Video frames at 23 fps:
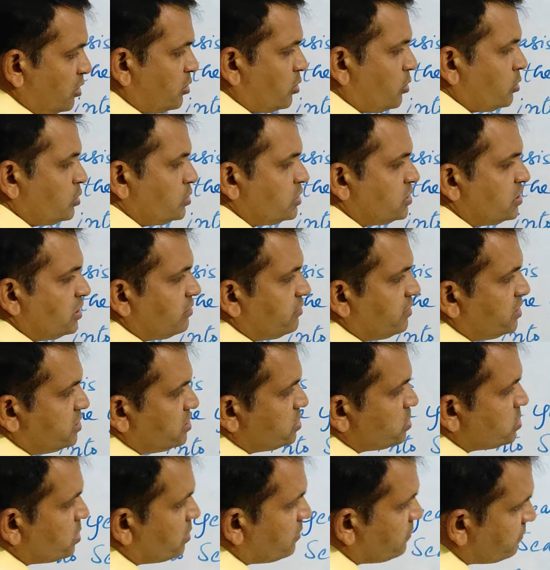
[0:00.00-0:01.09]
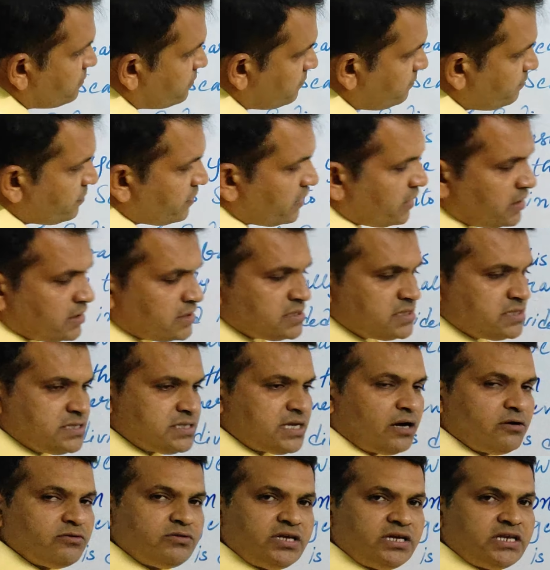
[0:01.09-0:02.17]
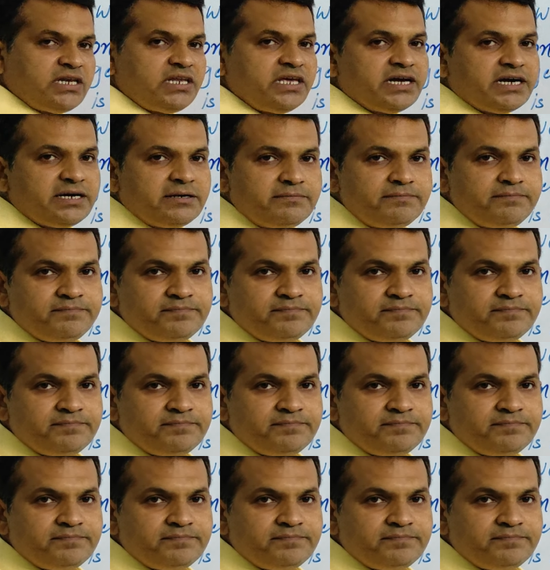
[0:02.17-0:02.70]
the coastal regions of South India,